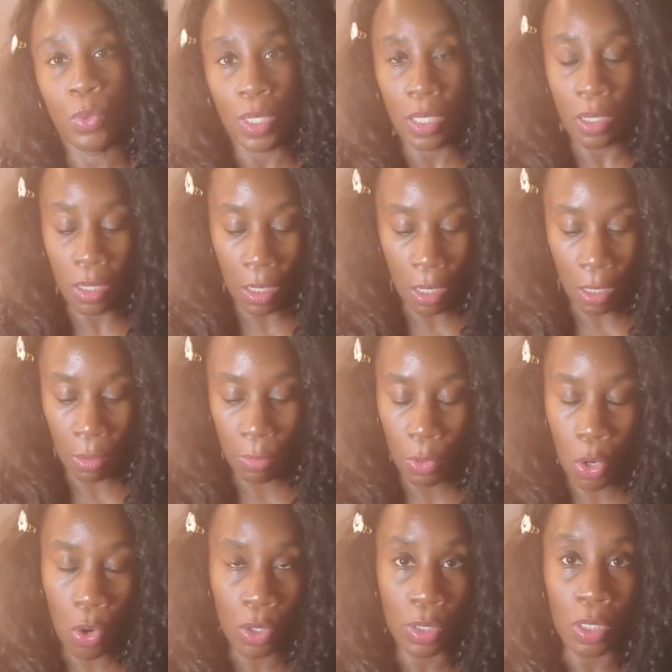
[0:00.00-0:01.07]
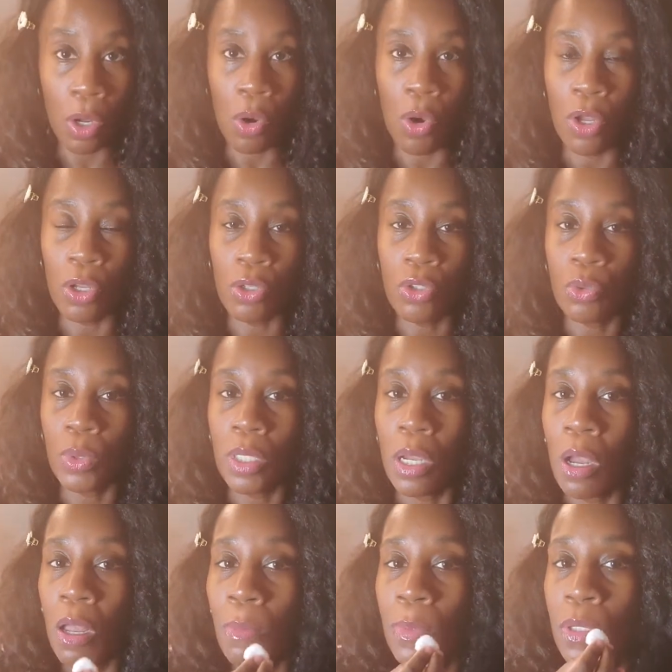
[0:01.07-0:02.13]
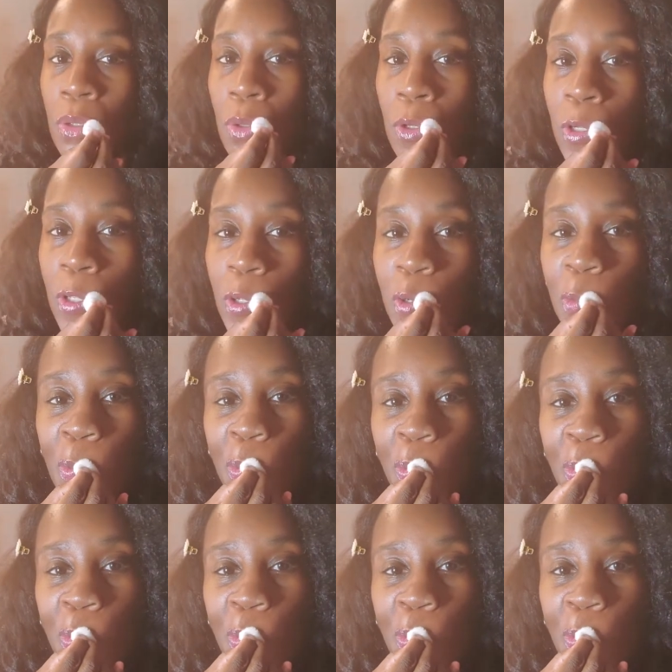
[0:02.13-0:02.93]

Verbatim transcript: with um, coconut oil, sweet almond oil.